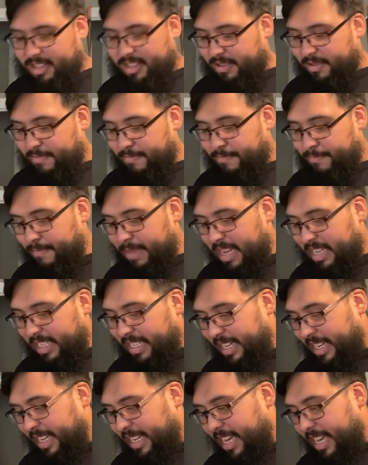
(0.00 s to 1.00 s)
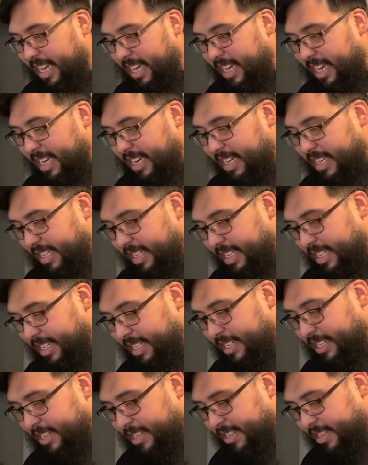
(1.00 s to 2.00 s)
messy kids
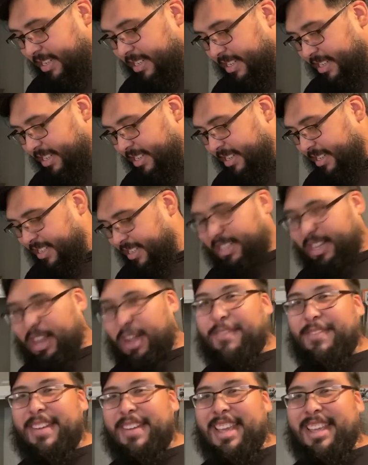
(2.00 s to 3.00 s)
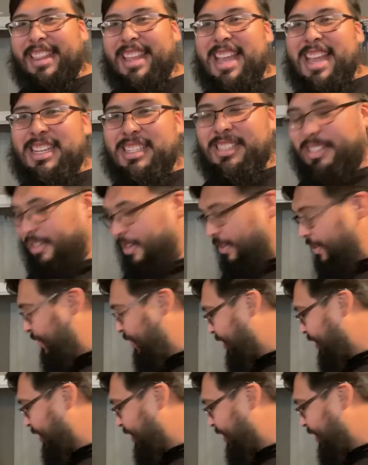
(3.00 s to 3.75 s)
and stuff like that. So